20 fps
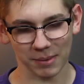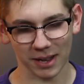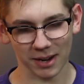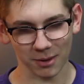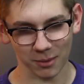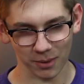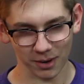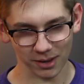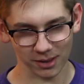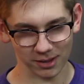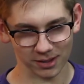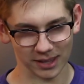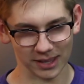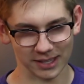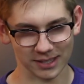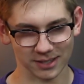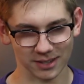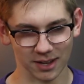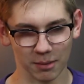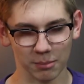I don't wanna look
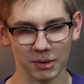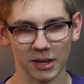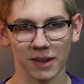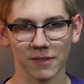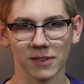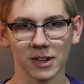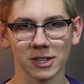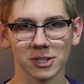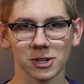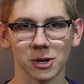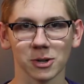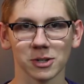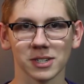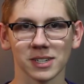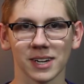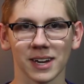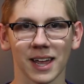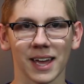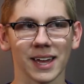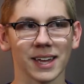like a zombie. I've got church
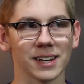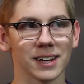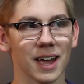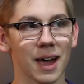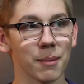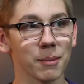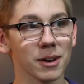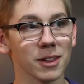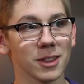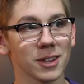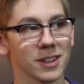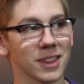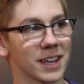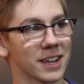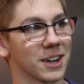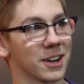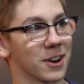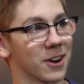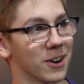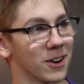tonight. I'm gonna look
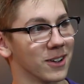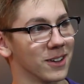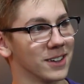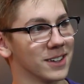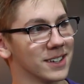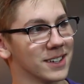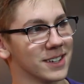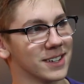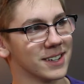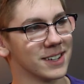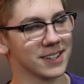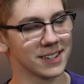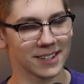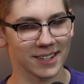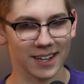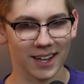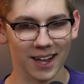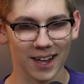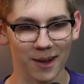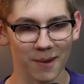like a girl.
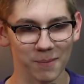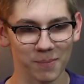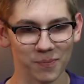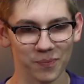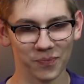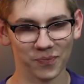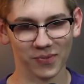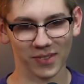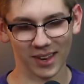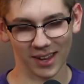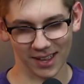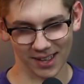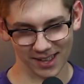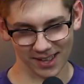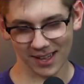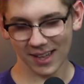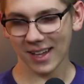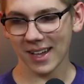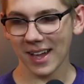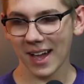
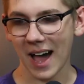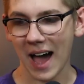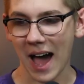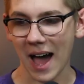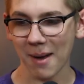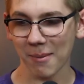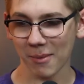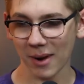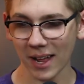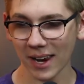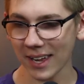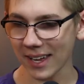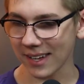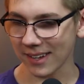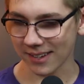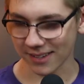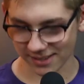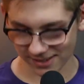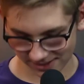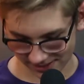I'm ready.